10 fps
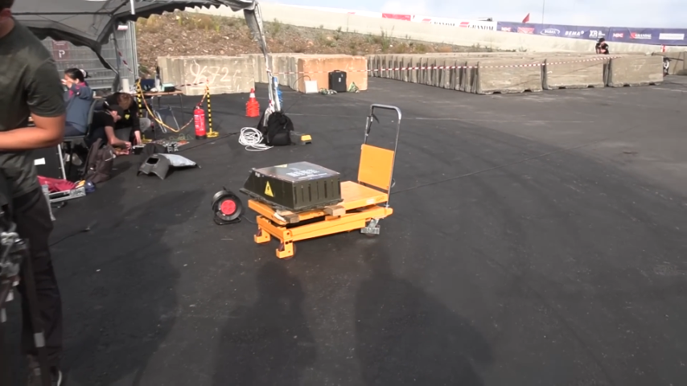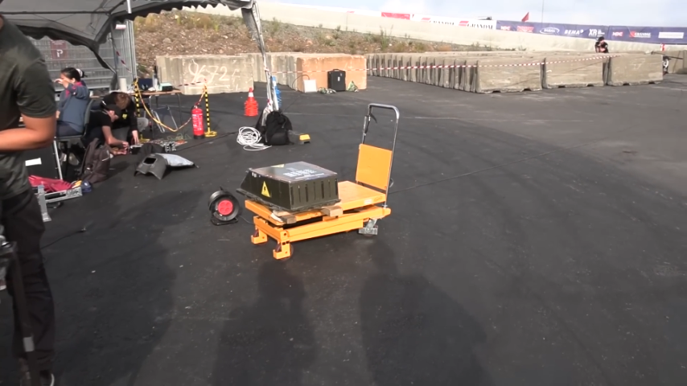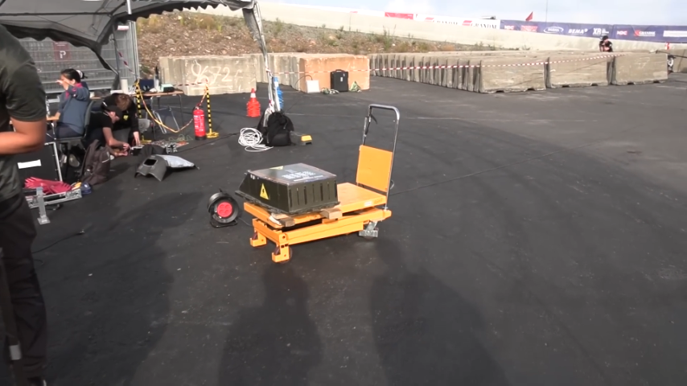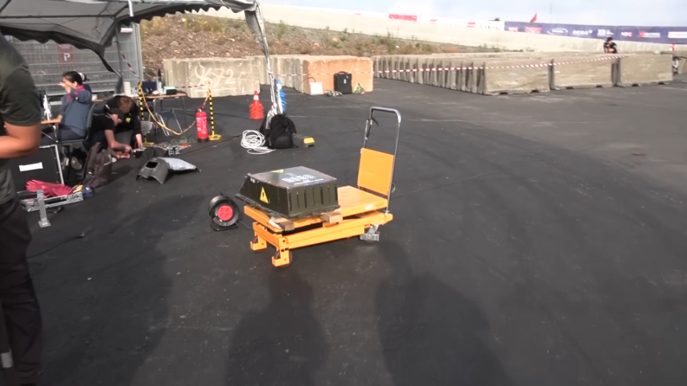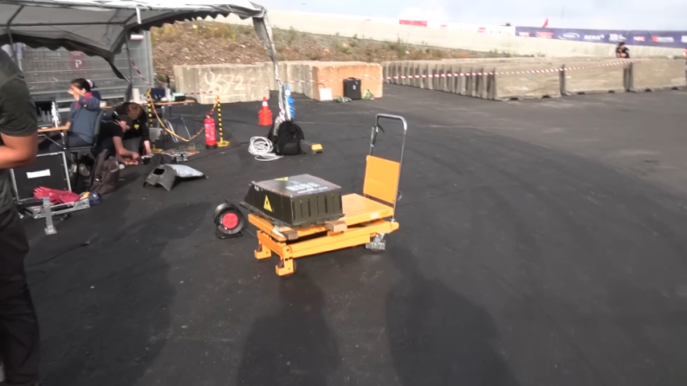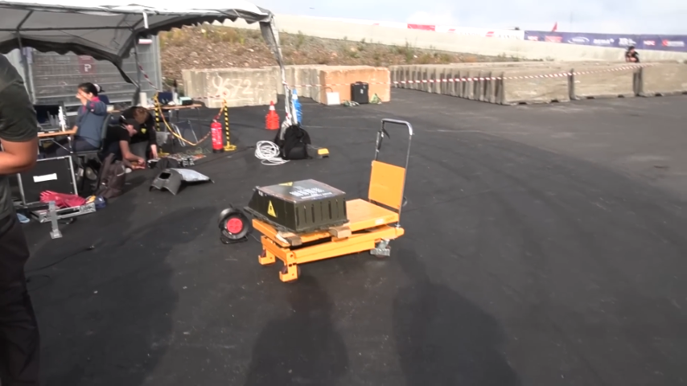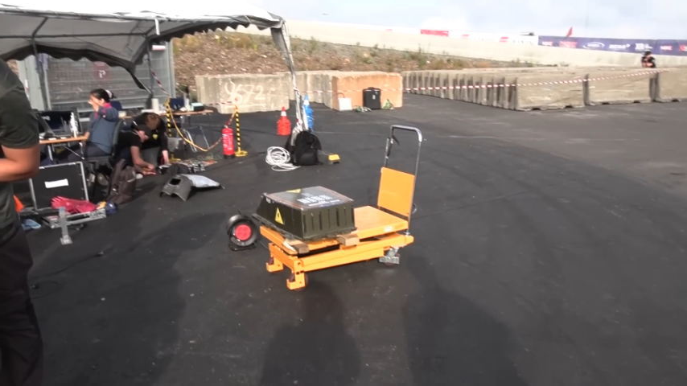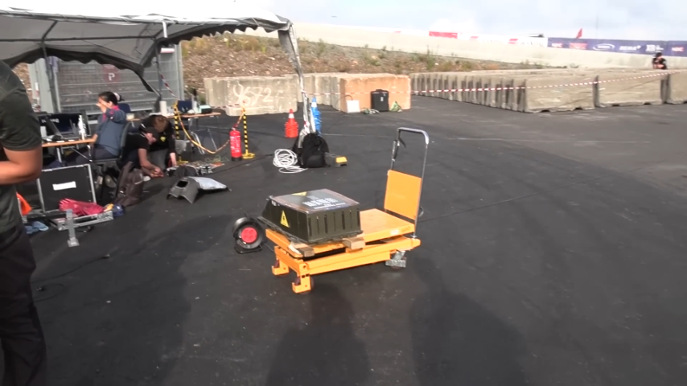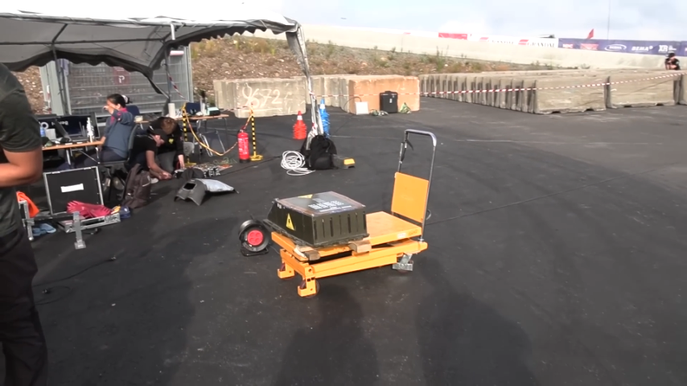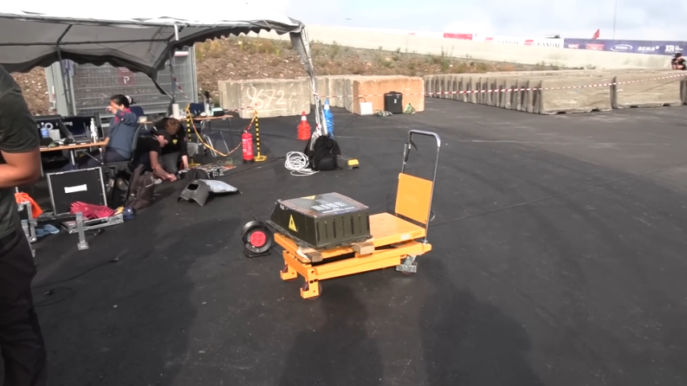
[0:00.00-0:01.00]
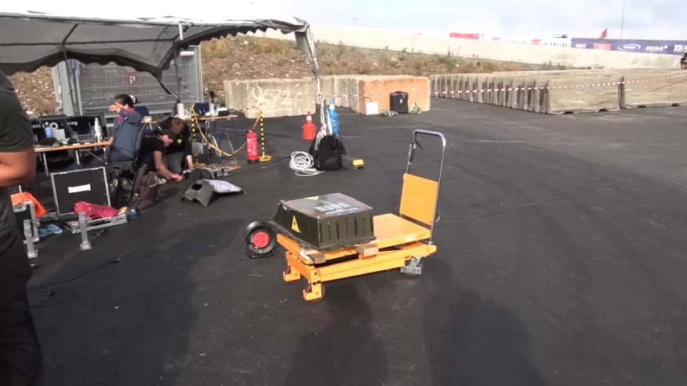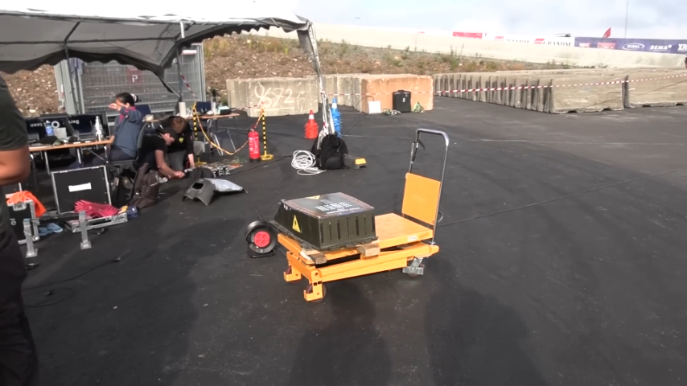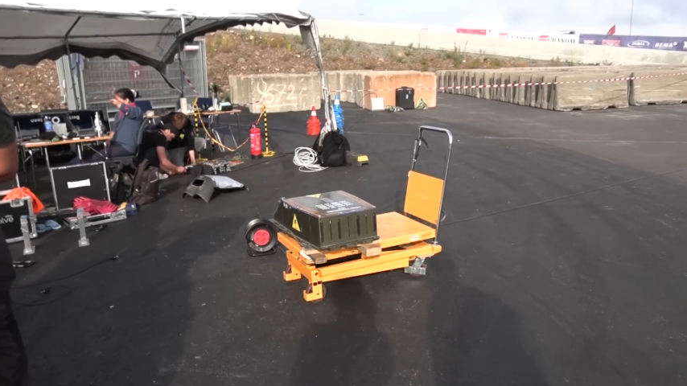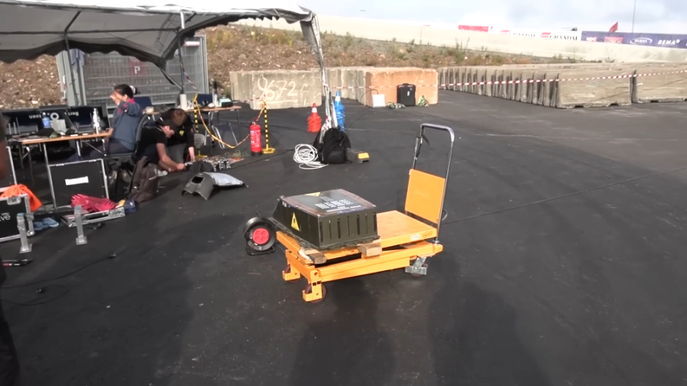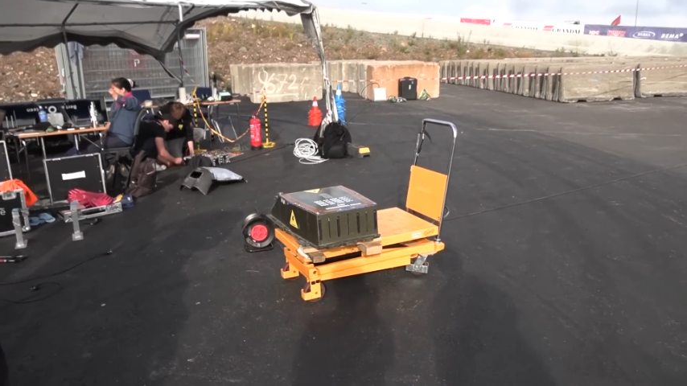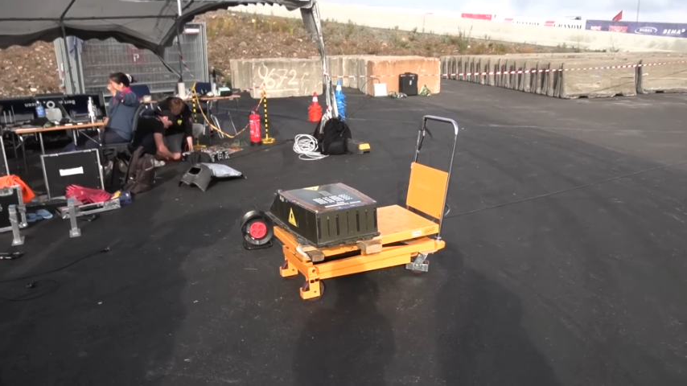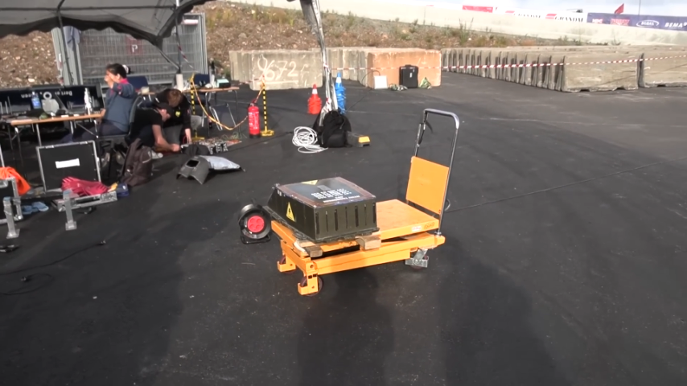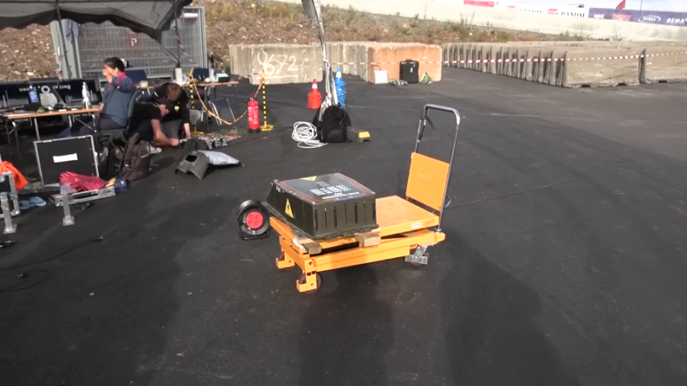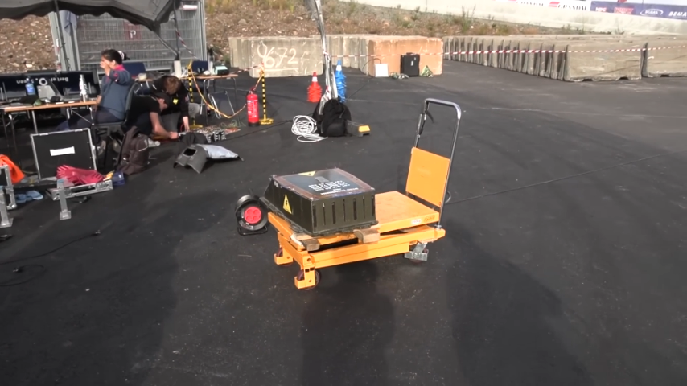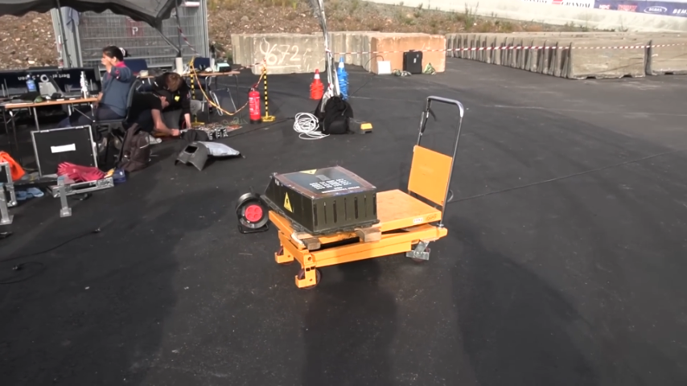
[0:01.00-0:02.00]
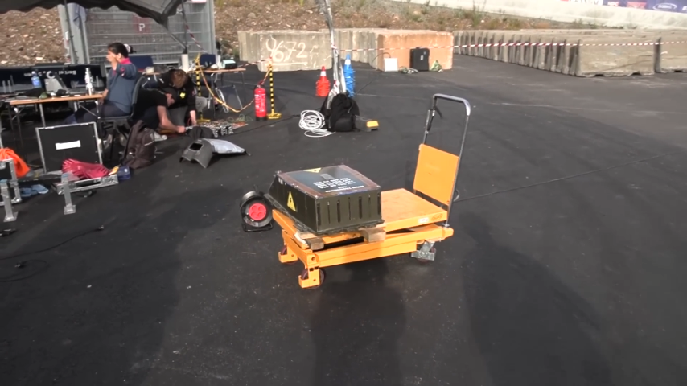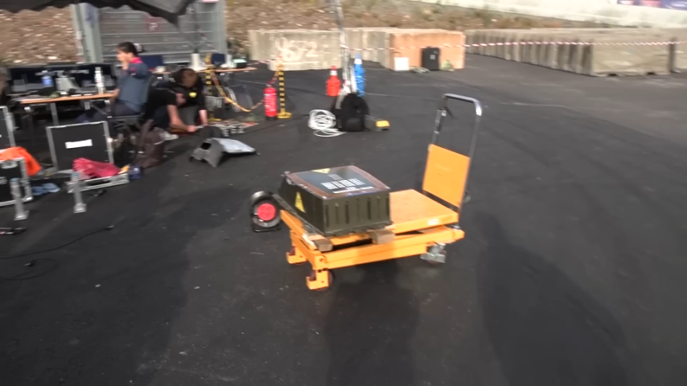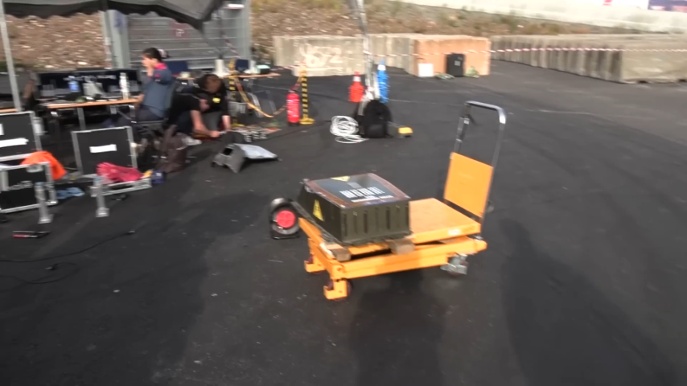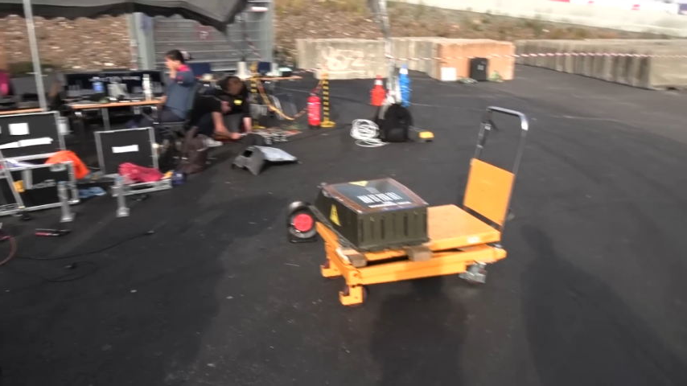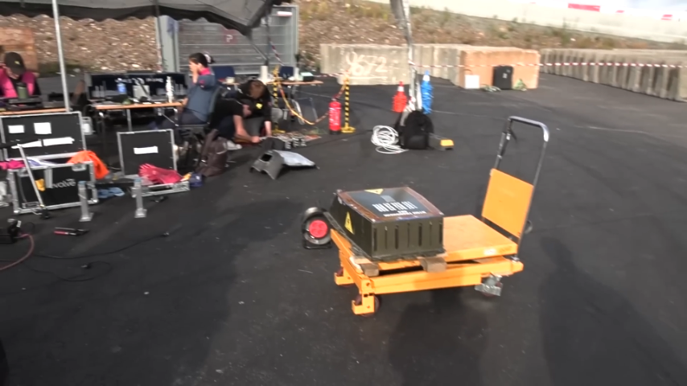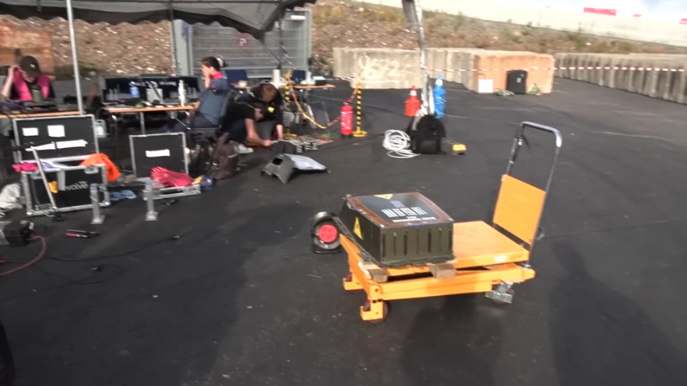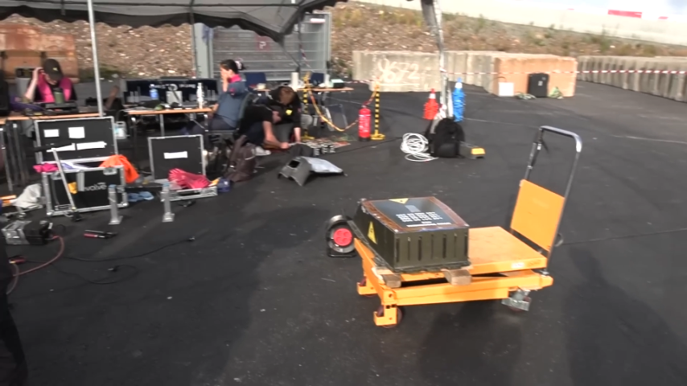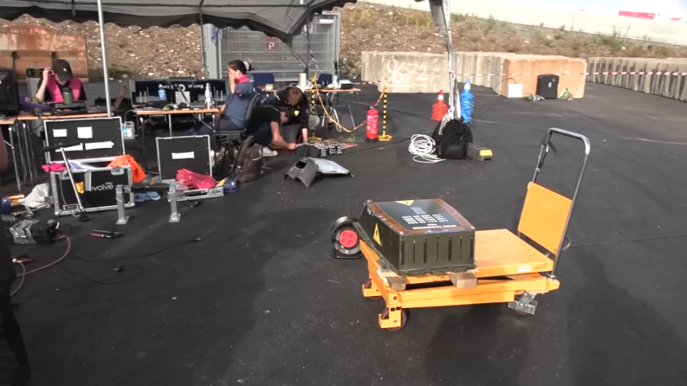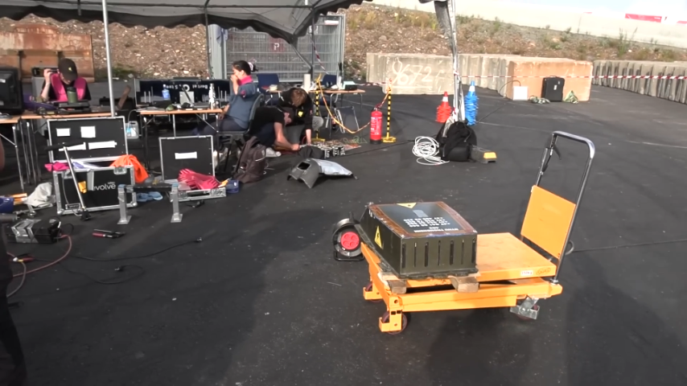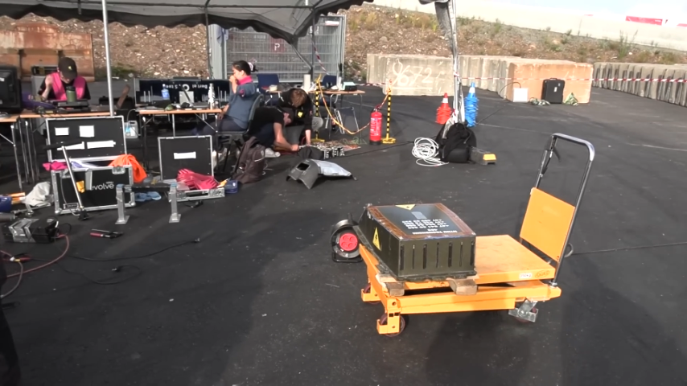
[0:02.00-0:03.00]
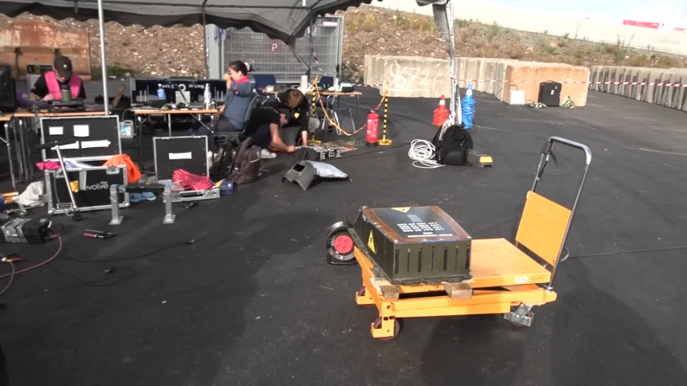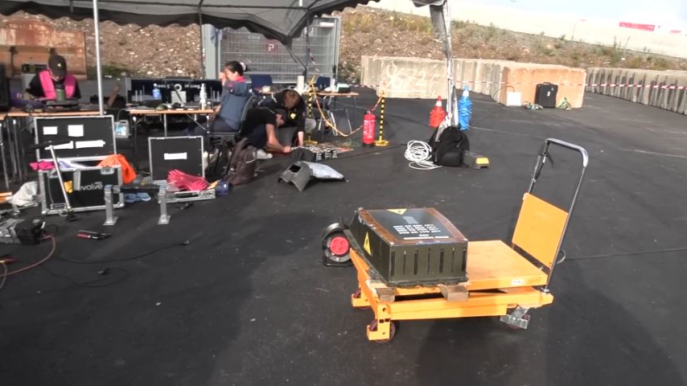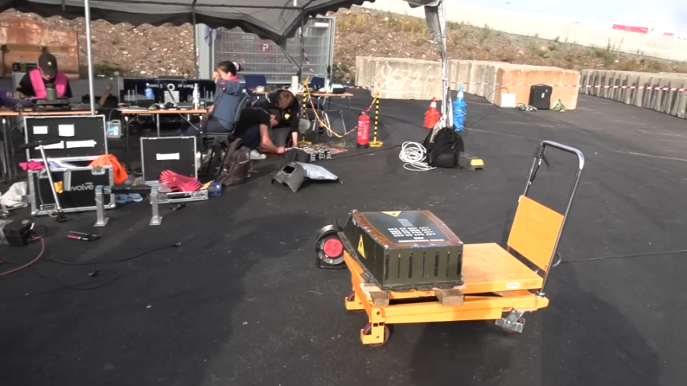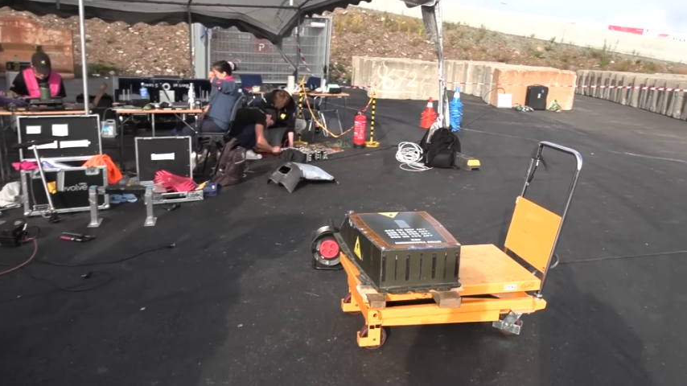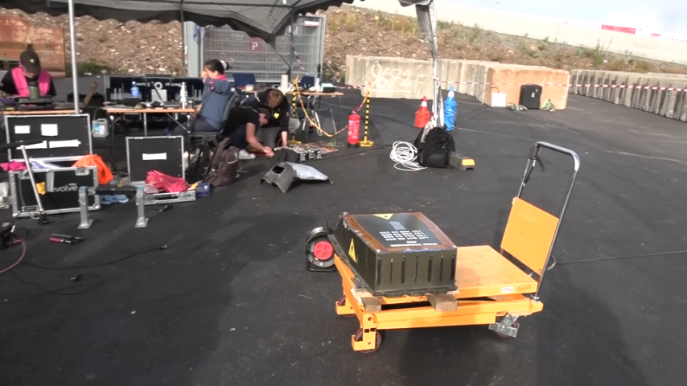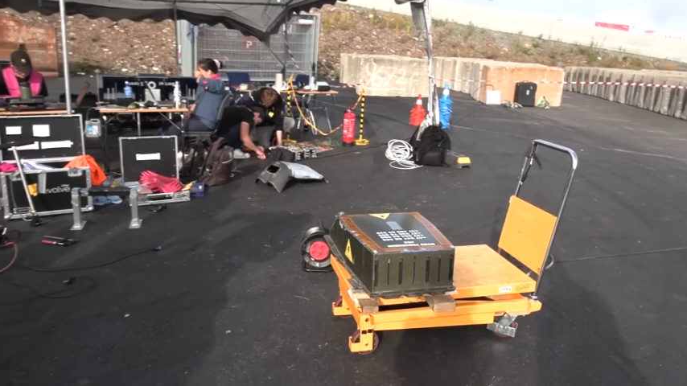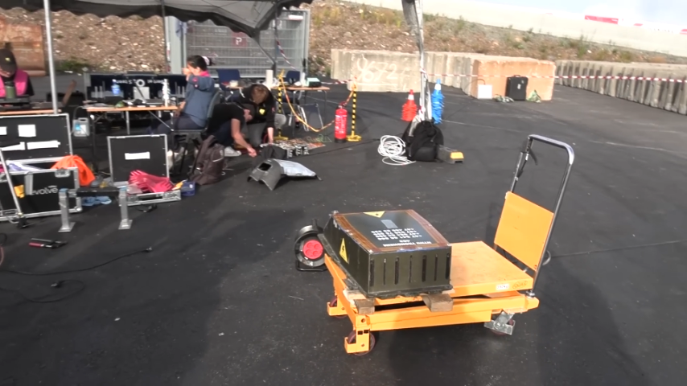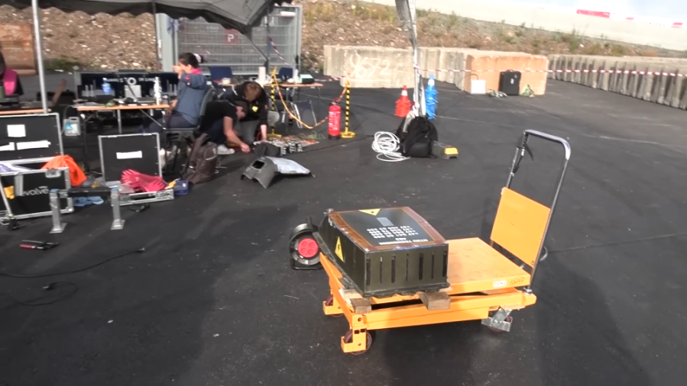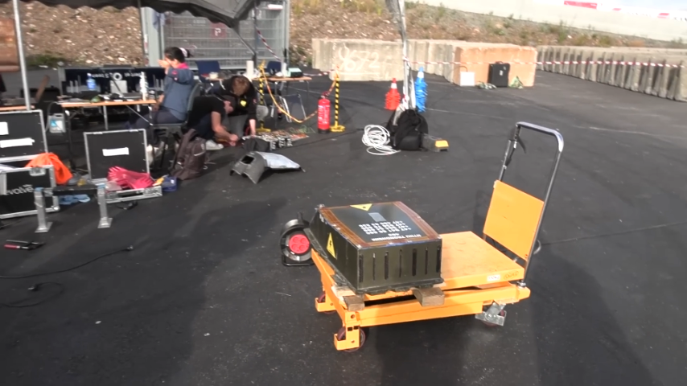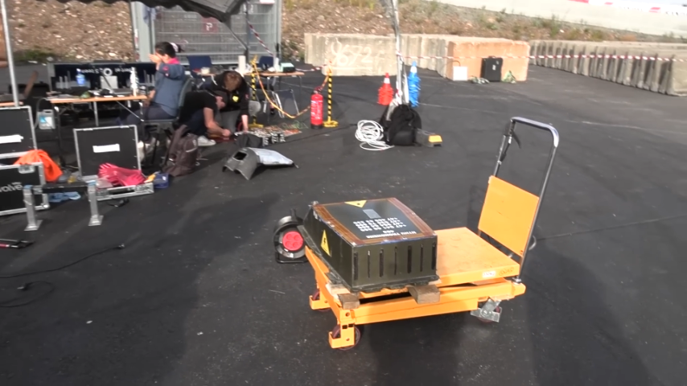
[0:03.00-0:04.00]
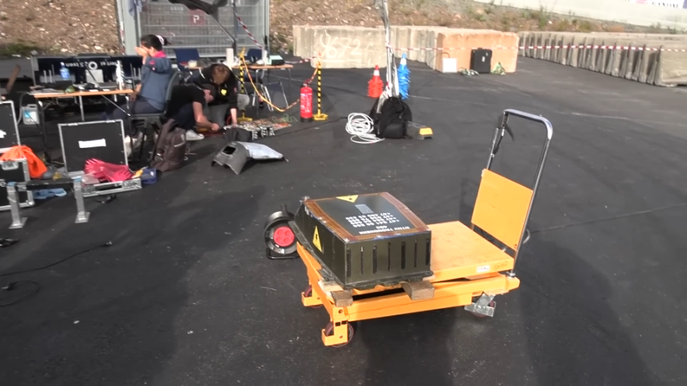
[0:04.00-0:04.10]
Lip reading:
(no speaker visible)